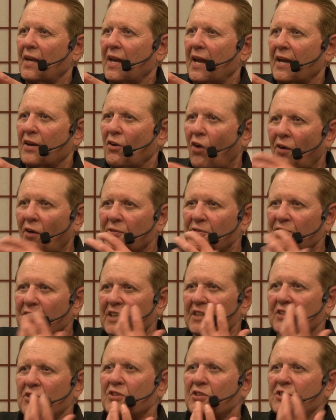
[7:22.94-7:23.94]
And all of a
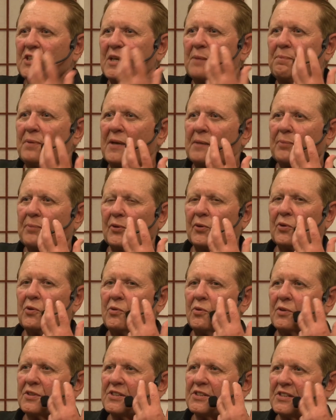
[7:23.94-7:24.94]
sudden you see people
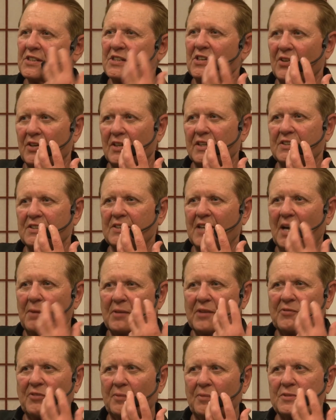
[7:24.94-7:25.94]
who are serious,
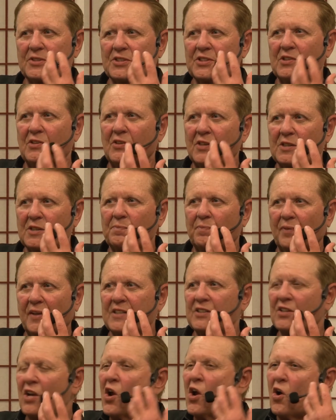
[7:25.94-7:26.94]
coming from a serious
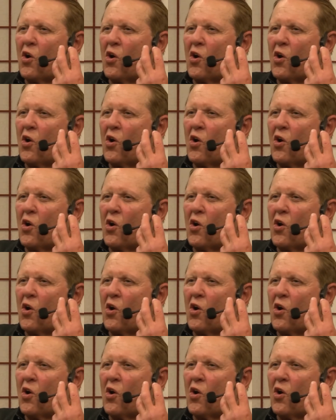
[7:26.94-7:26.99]
place,